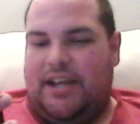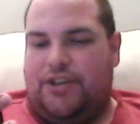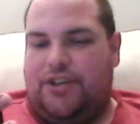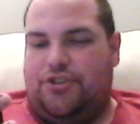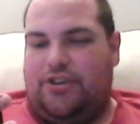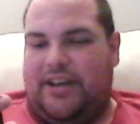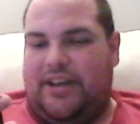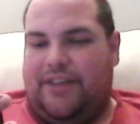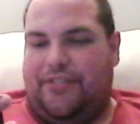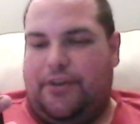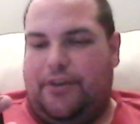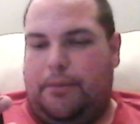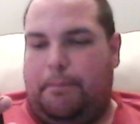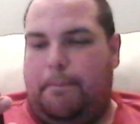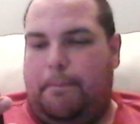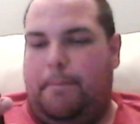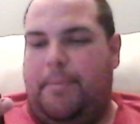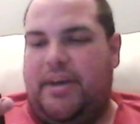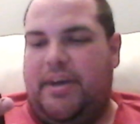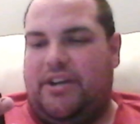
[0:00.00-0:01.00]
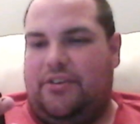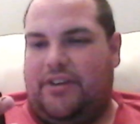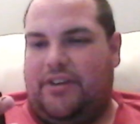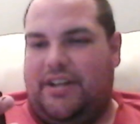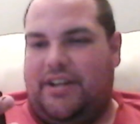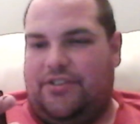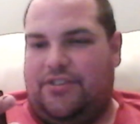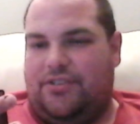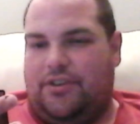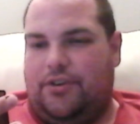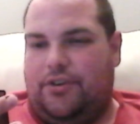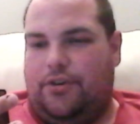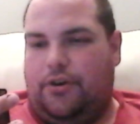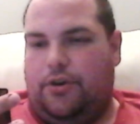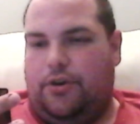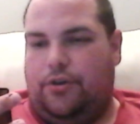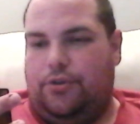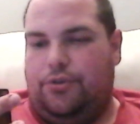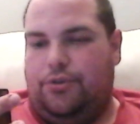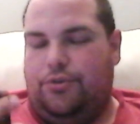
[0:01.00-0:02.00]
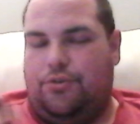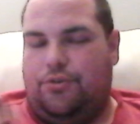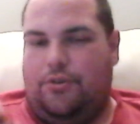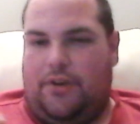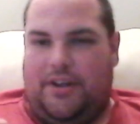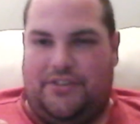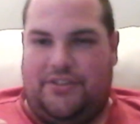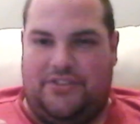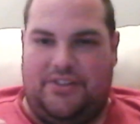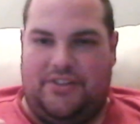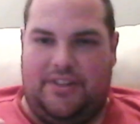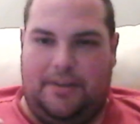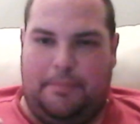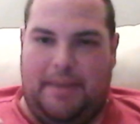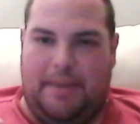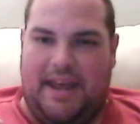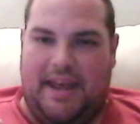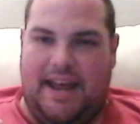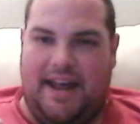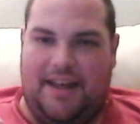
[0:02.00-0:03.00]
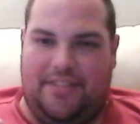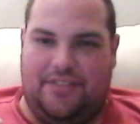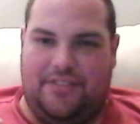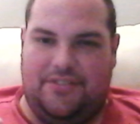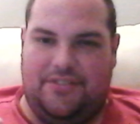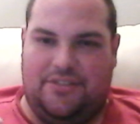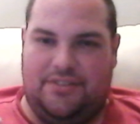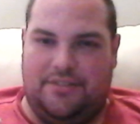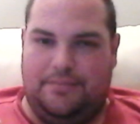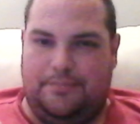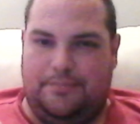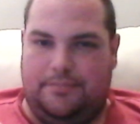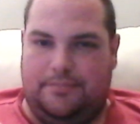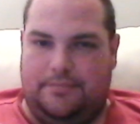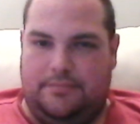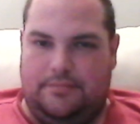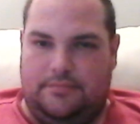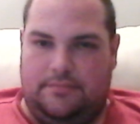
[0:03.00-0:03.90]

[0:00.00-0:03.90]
and took out their bitterness on all who crossed their paths.